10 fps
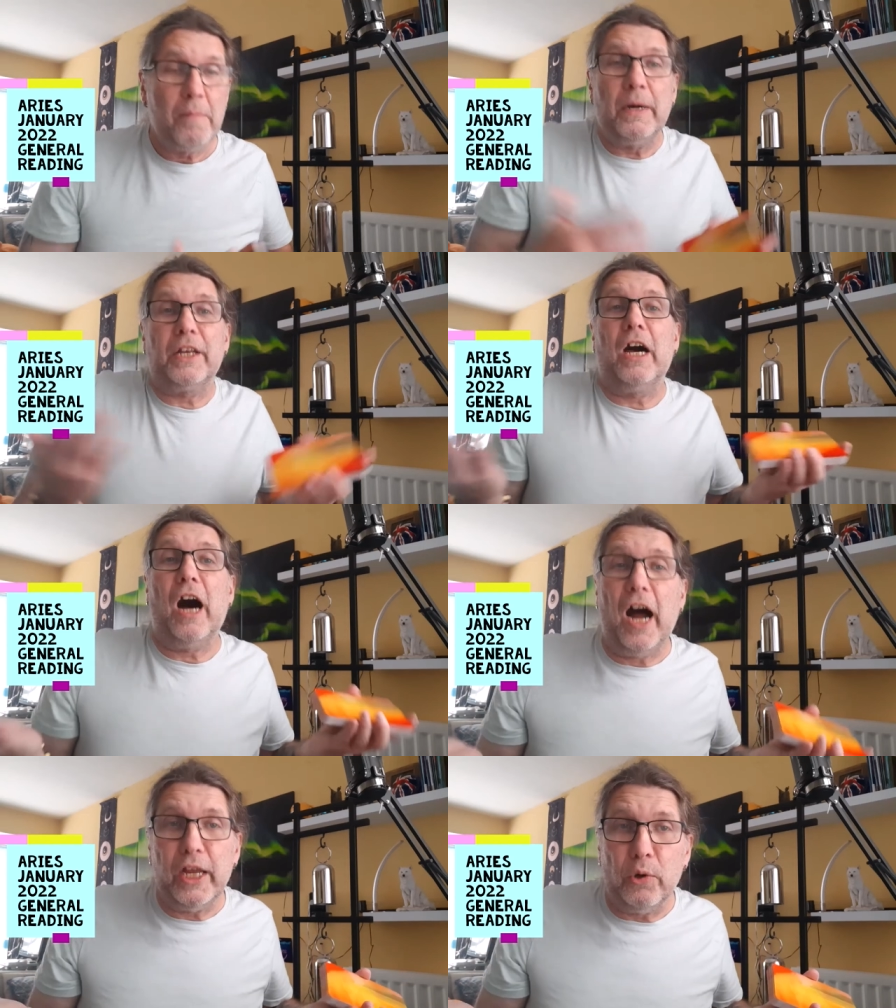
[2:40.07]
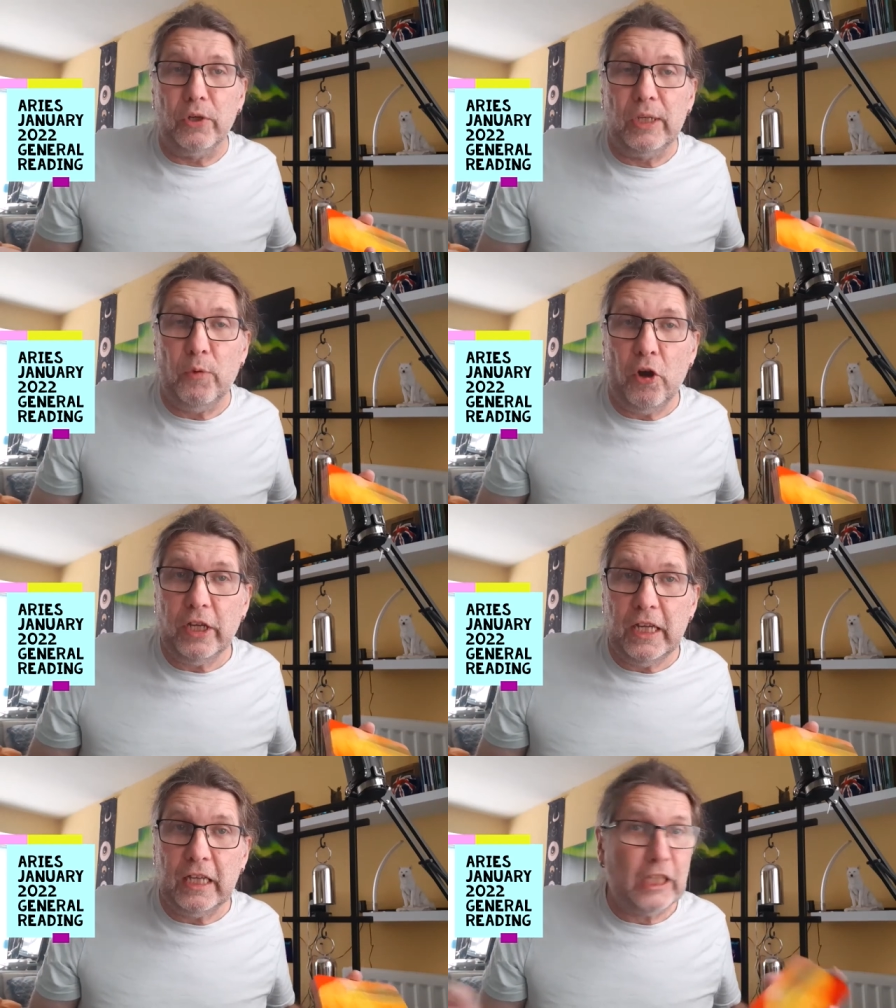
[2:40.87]
But I only work
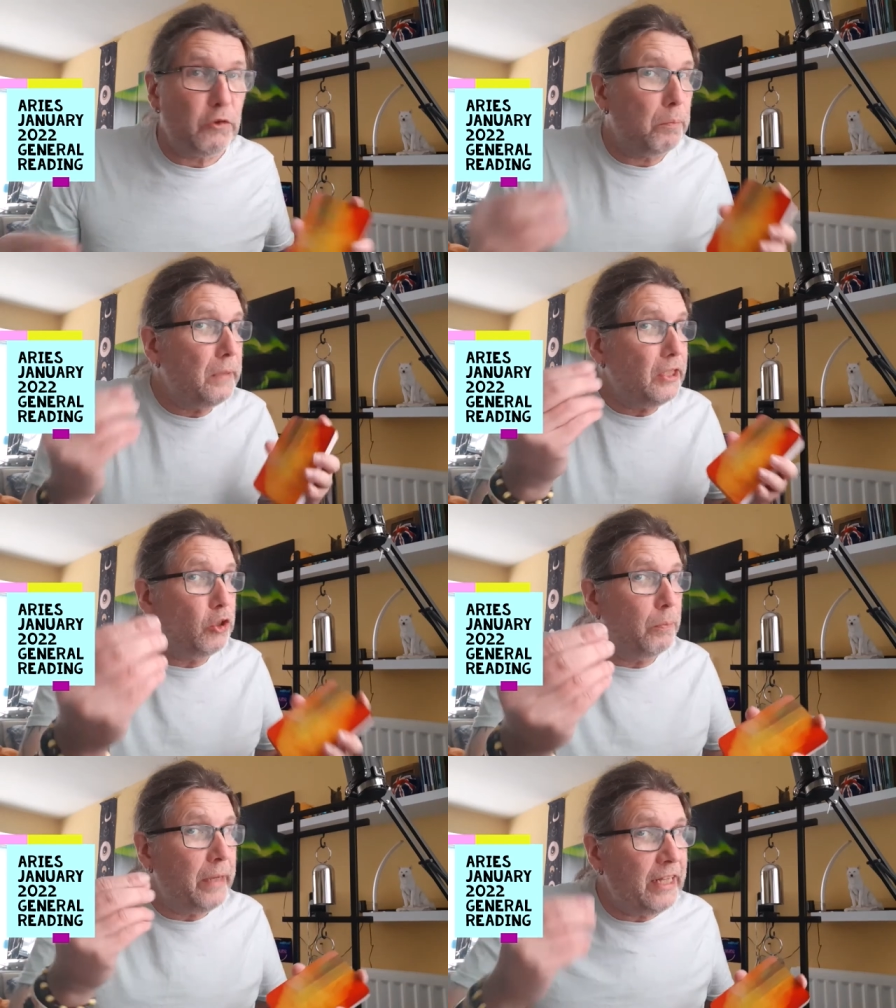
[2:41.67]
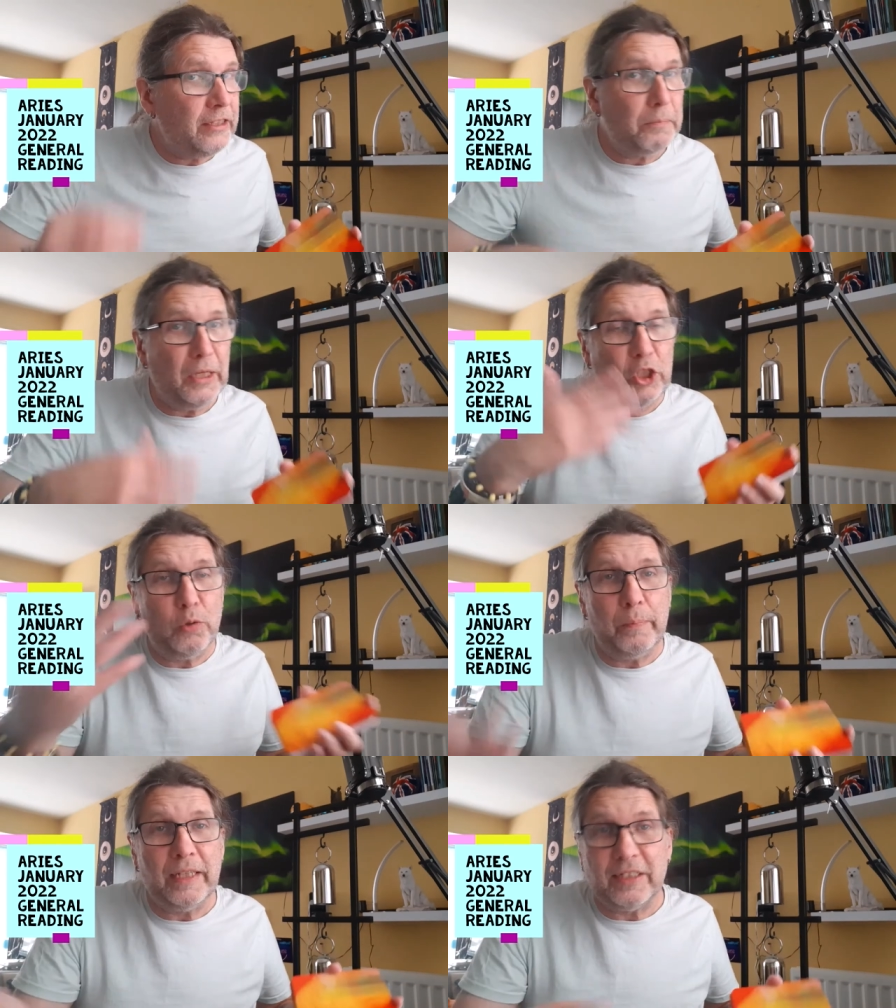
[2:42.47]
here, that's what medium means.
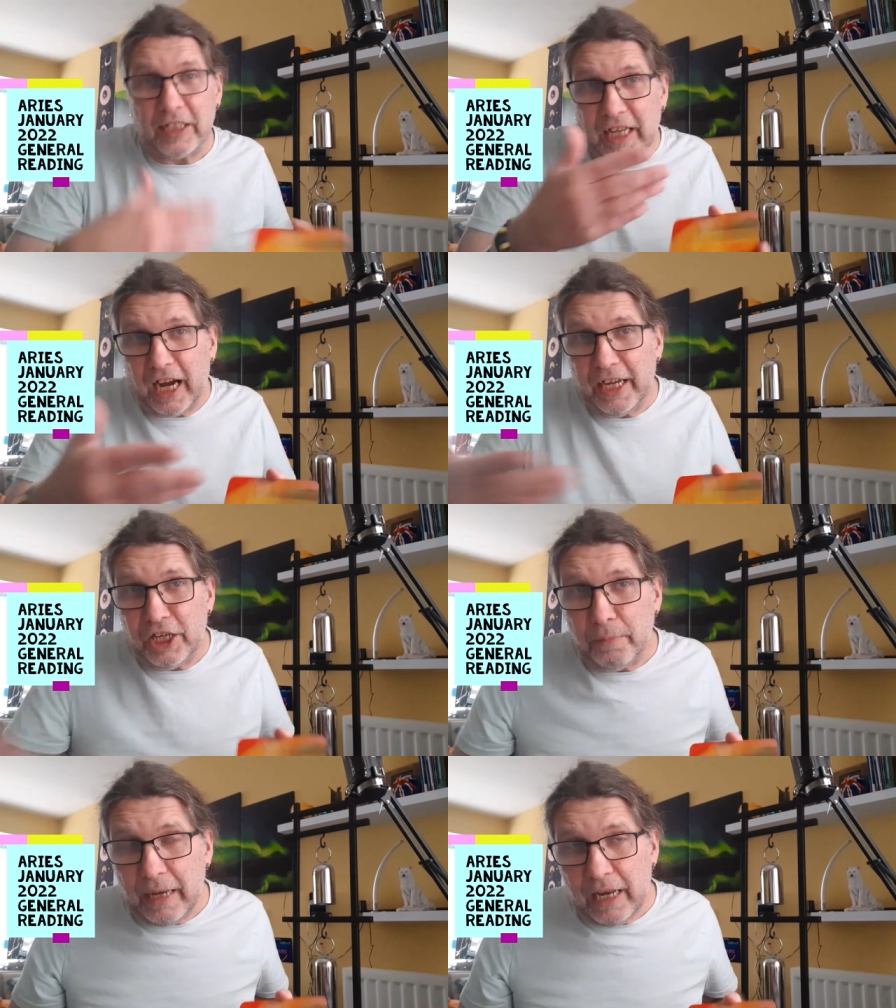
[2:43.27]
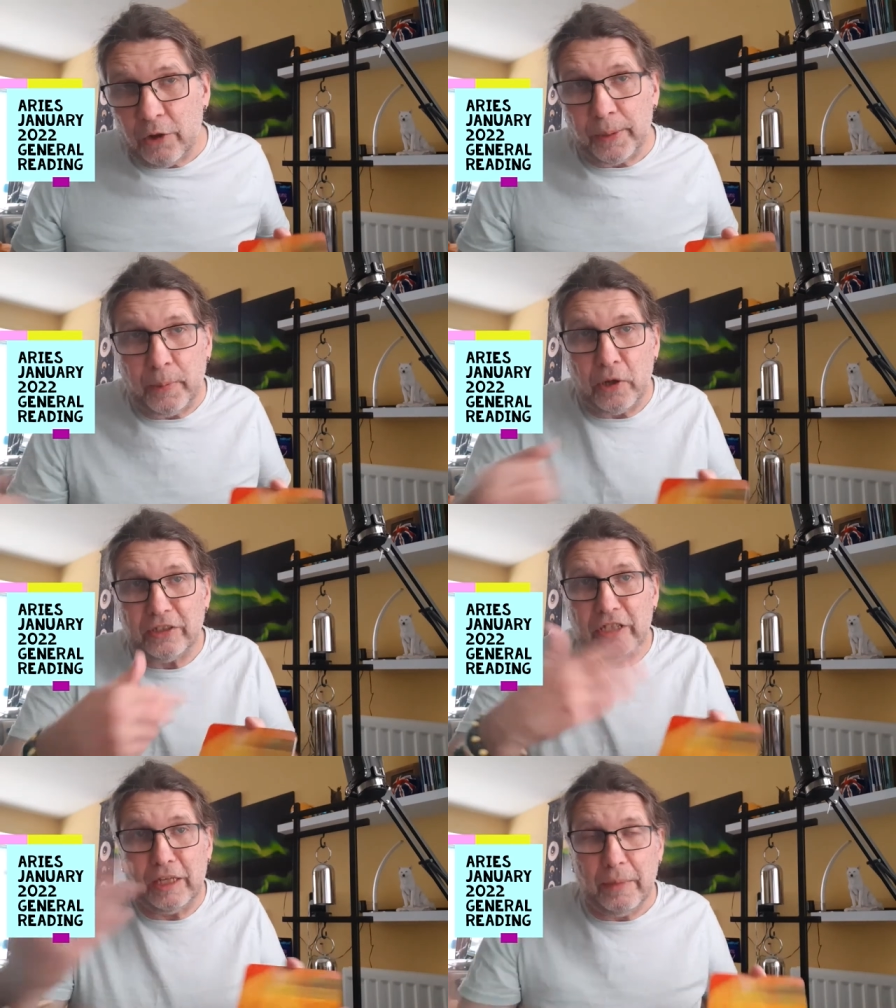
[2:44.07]
Medium means the guy in the middle or the
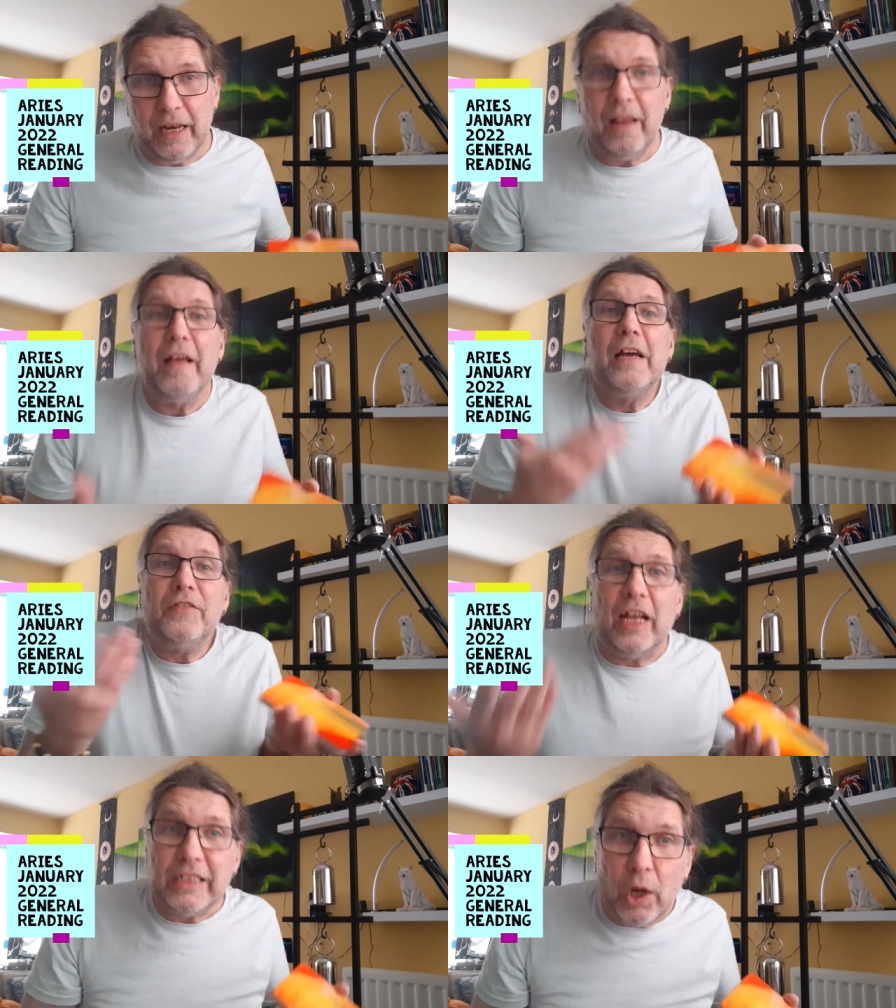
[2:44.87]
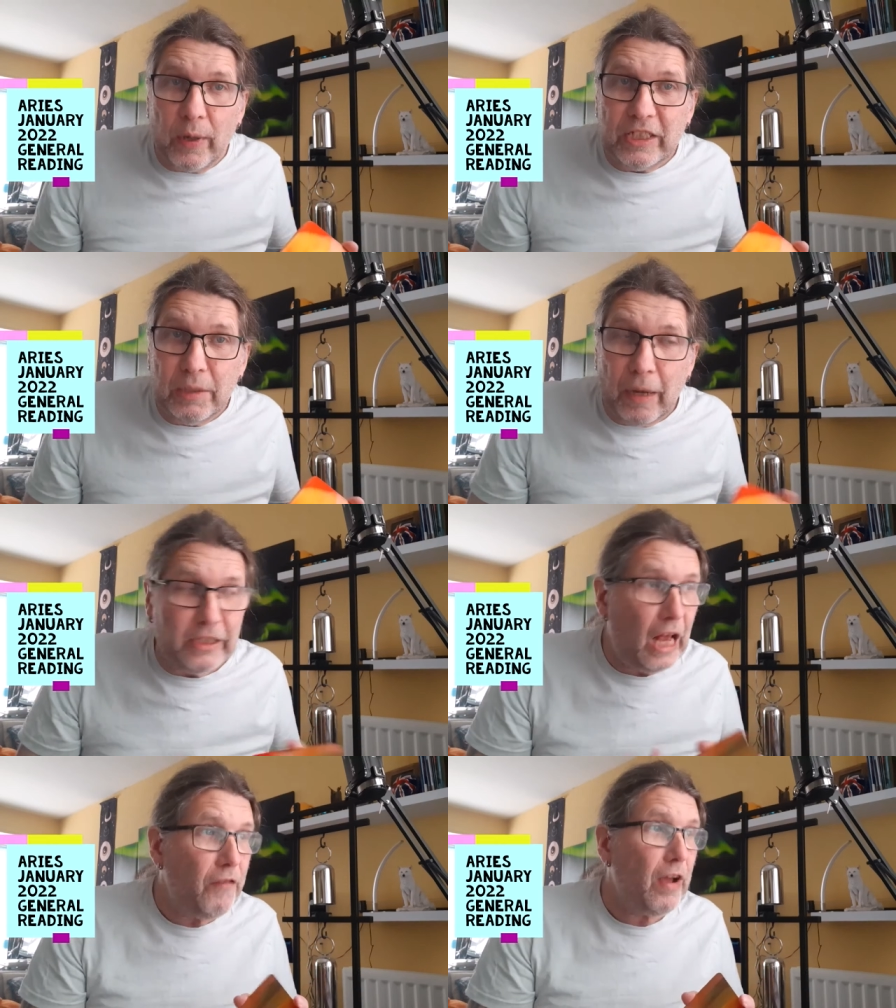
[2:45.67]
person in the middle. That's how I see
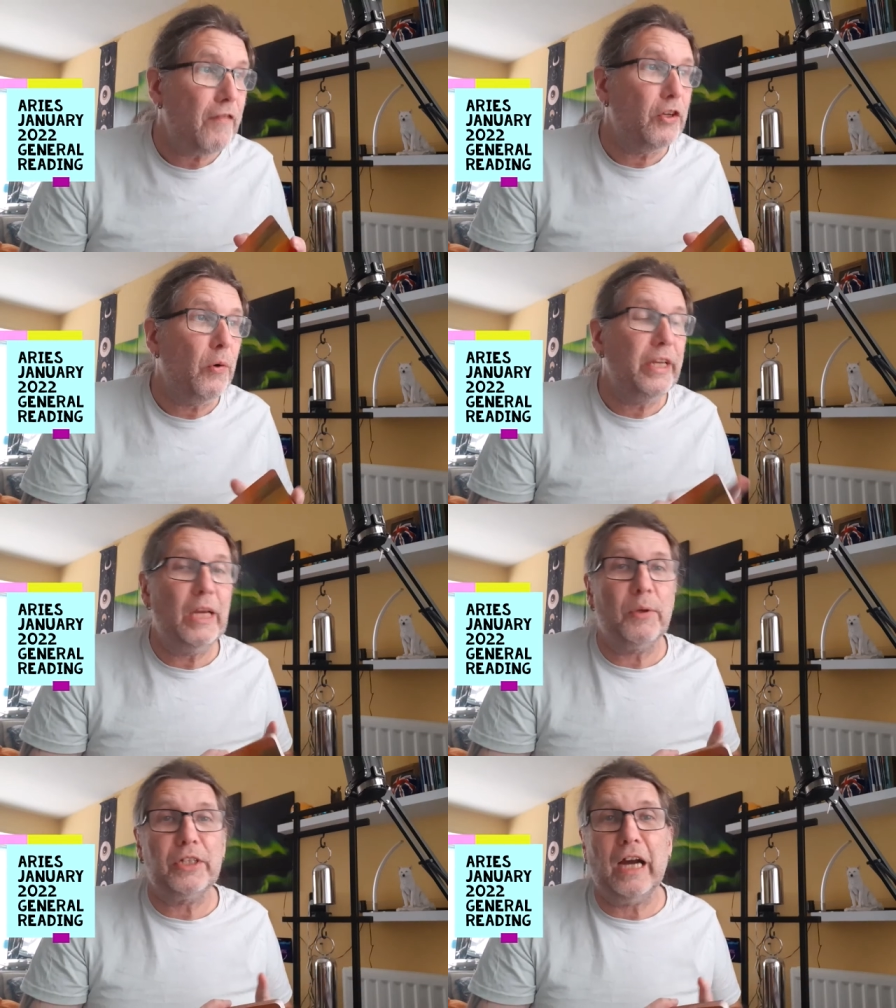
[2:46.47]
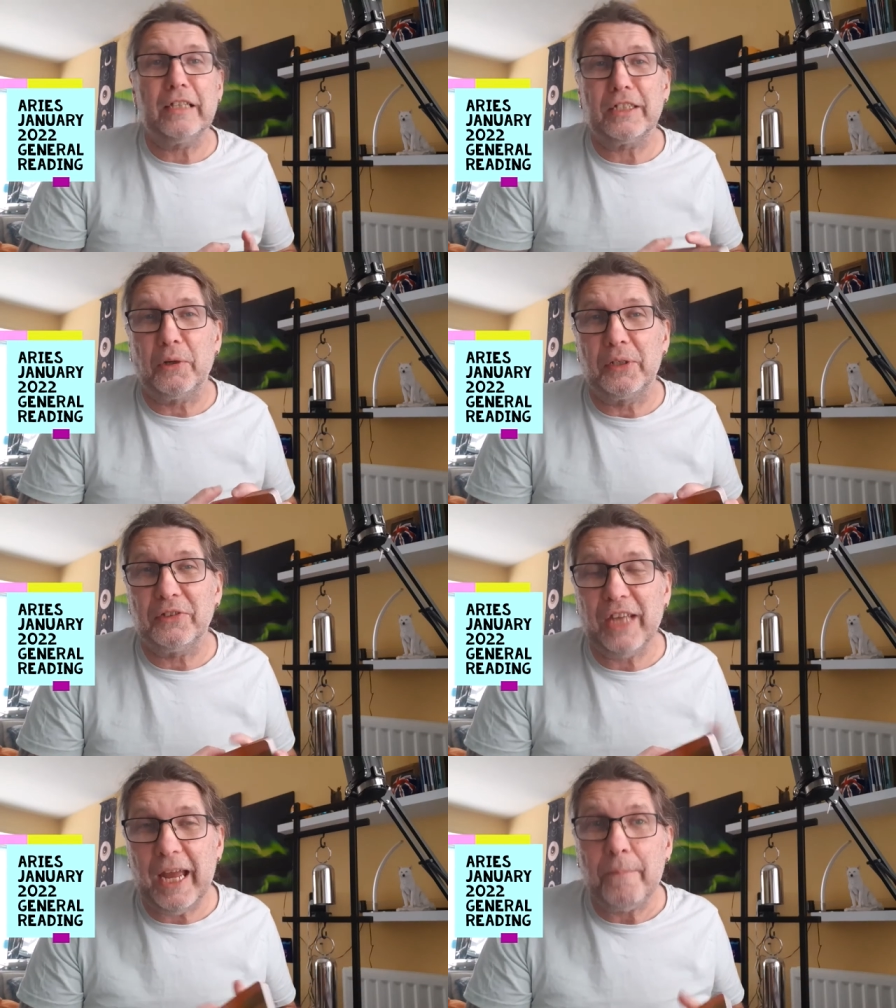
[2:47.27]
myself. I have no idea what the guides are going to
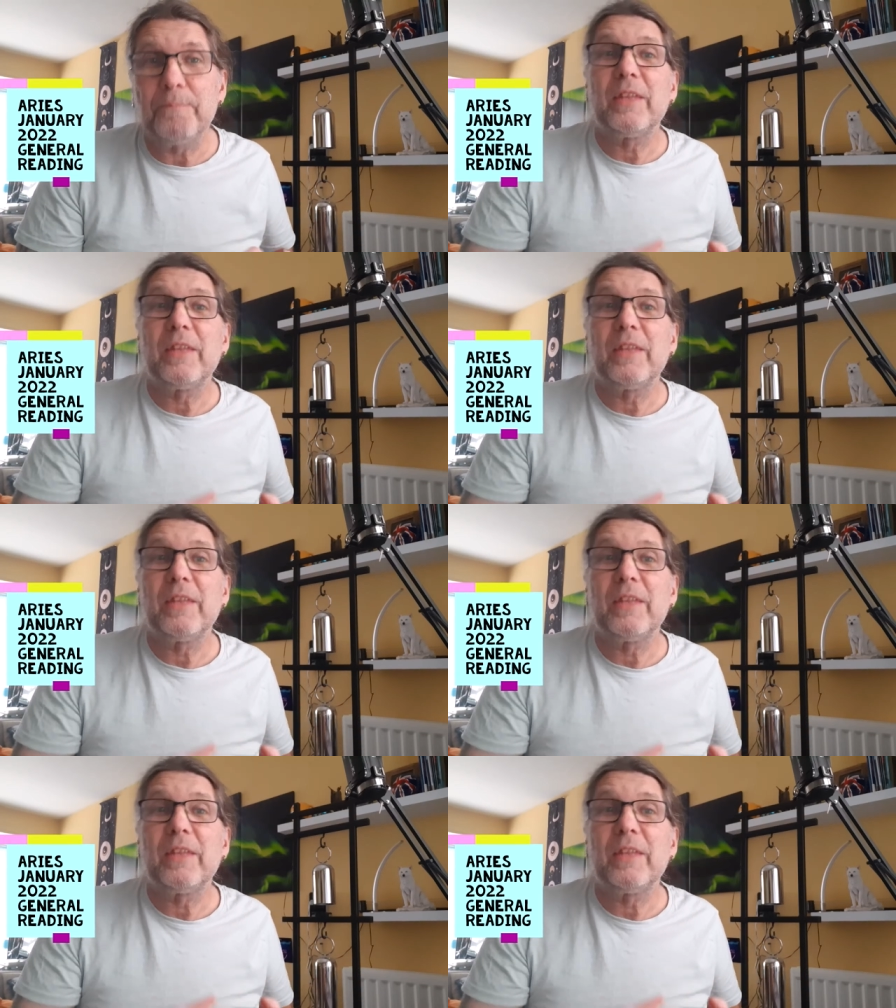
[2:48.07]
say.